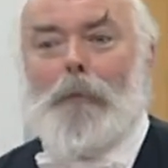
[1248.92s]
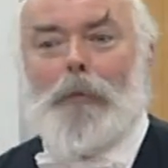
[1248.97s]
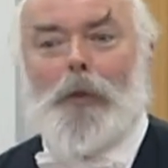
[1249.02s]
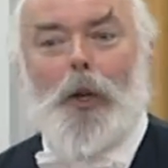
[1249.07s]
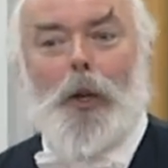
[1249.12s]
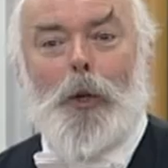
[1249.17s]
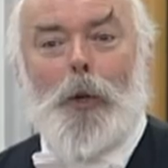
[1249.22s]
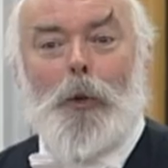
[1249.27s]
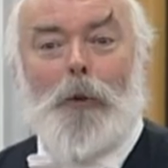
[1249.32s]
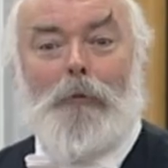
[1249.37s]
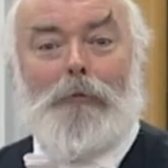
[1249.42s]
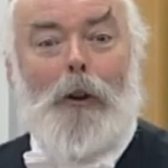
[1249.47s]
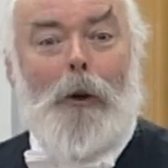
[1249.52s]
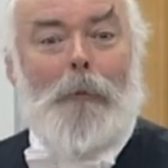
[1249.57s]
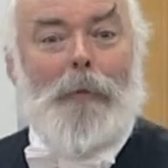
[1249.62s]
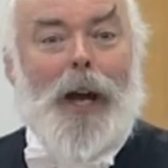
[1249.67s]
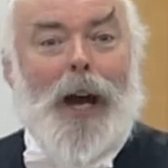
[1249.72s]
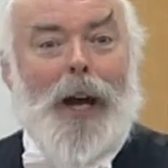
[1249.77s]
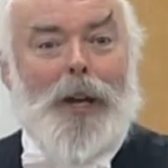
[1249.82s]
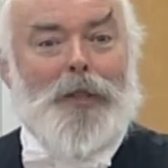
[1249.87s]
to,
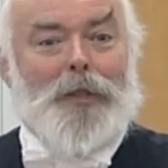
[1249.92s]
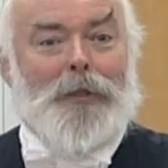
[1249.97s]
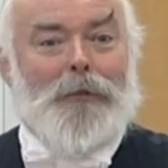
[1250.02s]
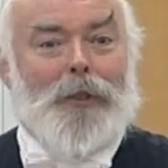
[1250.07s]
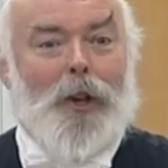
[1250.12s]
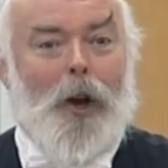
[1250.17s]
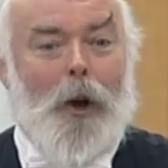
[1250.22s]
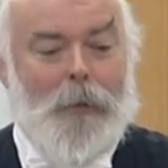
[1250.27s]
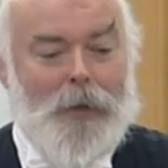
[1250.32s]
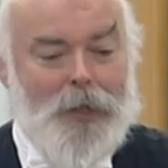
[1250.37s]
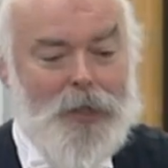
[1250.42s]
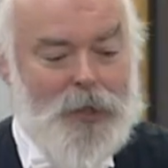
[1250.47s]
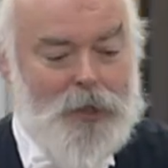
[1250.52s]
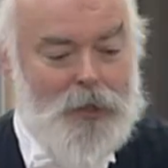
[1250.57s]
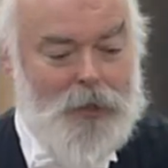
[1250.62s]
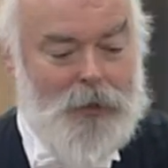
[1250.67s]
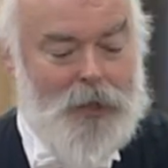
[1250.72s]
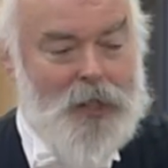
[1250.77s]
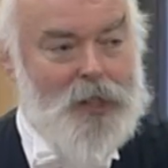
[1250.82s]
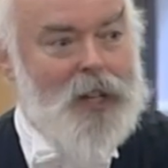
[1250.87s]
from the House of Commons
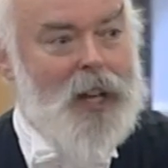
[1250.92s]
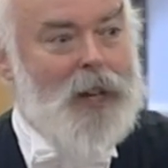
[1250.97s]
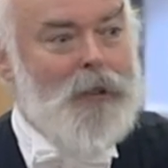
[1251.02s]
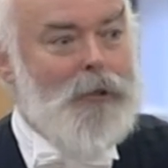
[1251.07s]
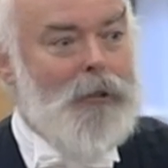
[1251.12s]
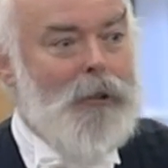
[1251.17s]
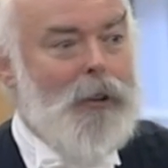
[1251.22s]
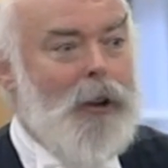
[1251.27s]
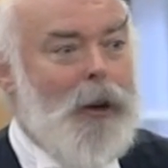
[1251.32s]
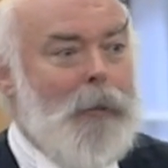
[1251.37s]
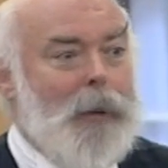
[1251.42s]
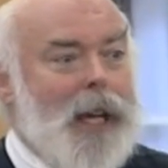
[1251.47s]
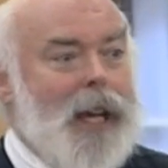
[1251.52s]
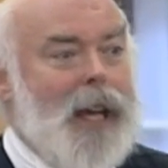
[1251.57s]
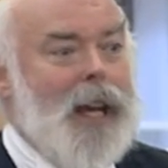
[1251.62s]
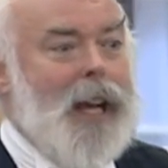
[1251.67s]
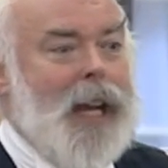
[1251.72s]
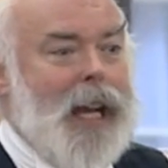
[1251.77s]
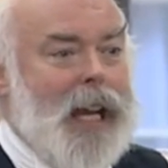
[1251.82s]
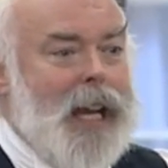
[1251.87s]
through the central lobby
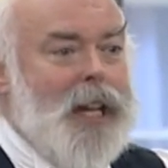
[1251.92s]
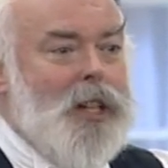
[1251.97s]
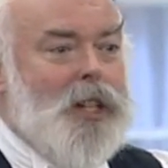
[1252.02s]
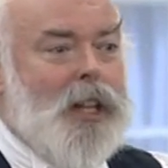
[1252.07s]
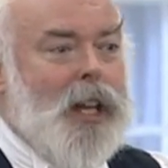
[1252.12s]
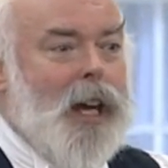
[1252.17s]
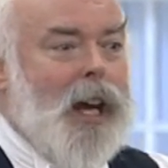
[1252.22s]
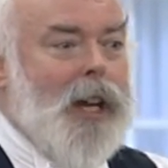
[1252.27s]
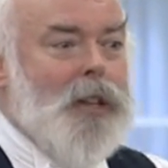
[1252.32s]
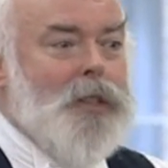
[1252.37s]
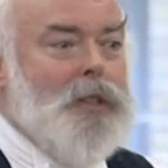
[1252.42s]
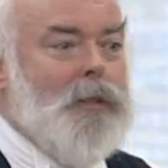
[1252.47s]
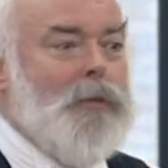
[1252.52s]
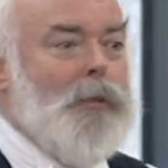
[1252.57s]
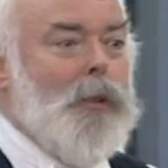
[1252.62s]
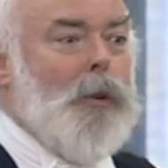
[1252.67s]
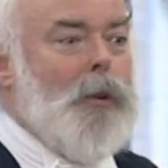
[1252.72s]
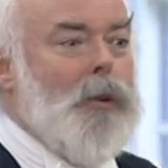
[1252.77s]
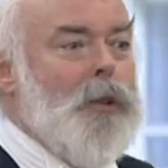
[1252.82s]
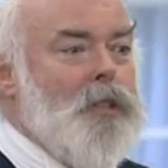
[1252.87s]
into the House of
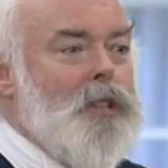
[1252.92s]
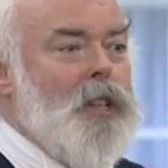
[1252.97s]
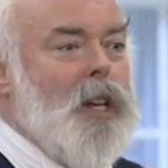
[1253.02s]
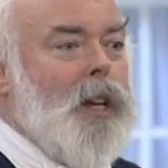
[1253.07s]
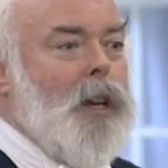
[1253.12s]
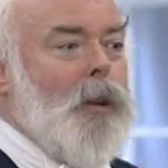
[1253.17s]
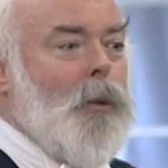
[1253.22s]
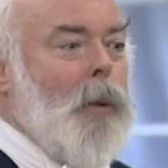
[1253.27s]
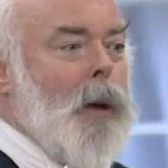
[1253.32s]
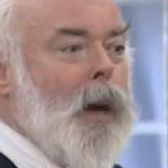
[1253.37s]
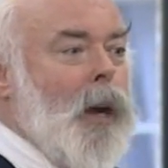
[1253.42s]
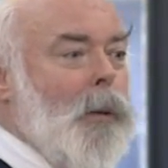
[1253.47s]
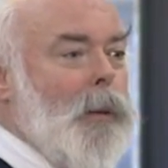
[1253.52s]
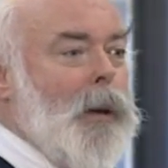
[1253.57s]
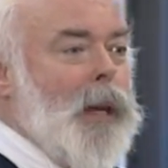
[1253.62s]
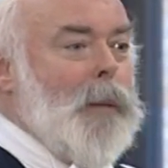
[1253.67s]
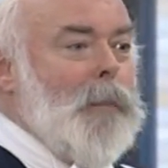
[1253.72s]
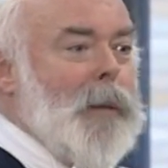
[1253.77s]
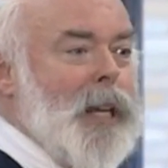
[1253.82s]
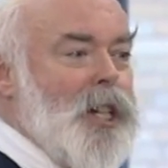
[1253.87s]
Lords, where
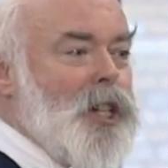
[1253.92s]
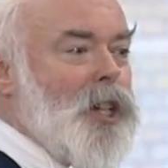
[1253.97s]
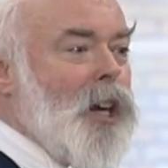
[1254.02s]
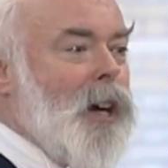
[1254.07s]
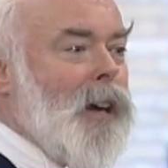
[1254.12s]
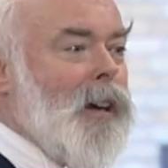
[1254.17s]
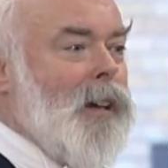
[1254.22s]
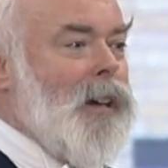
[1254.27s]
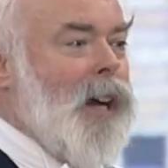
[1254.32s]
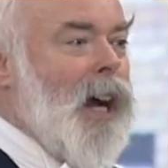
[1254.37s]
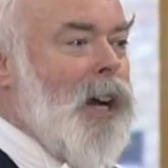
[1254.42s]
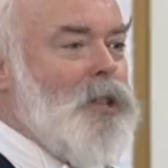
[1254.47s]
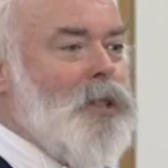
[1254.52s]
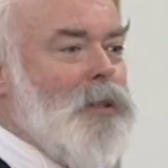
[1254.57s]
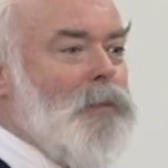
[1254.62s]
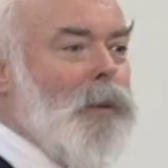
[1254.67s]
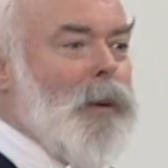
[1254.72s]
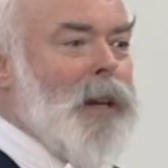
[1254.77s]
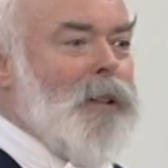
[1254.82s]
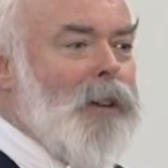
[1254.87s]
we meet our House
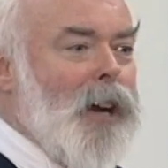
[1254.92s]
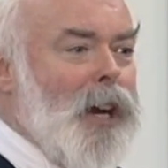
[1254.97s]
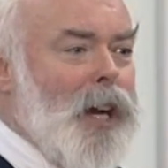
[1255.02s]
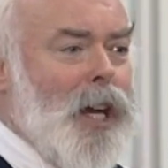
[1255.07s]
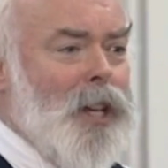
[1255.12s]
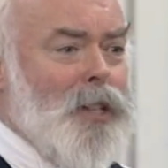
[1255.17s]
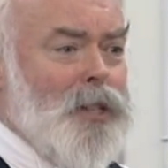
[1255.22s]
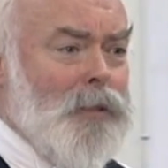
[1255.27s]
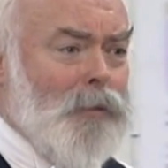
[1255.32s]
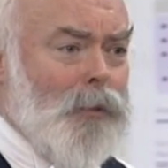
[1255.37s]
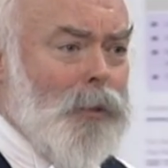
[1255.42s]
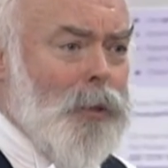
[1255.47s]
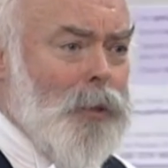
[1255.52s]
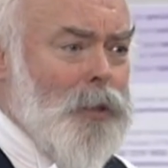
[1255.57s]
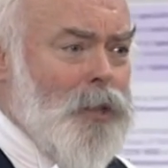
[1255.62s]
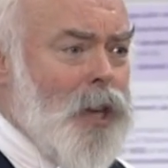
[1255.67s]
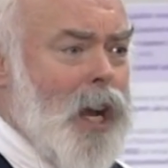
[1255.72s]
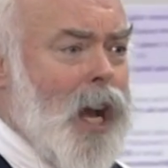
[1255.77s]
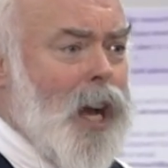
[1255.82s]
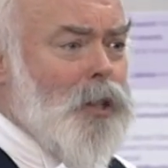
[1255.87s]
of, one of our House of
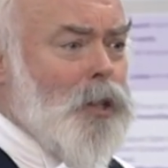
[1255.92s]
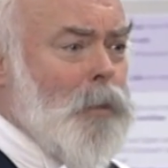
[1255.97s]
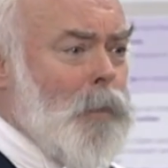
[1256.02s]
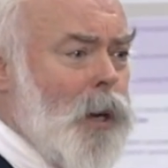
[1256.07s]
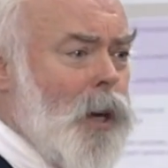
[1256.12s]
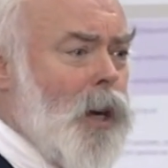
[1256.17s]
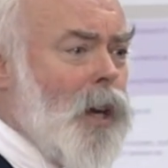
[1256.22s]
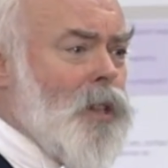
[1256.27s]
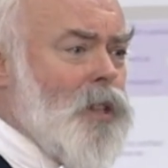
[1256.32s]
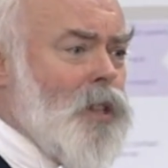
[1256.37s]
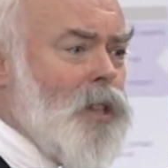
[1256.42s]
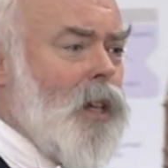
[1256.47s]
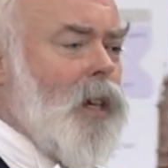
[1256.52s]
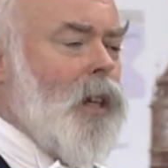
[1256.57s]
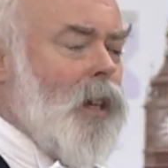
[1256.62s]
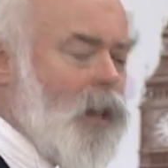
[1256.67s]
Lords counterparts.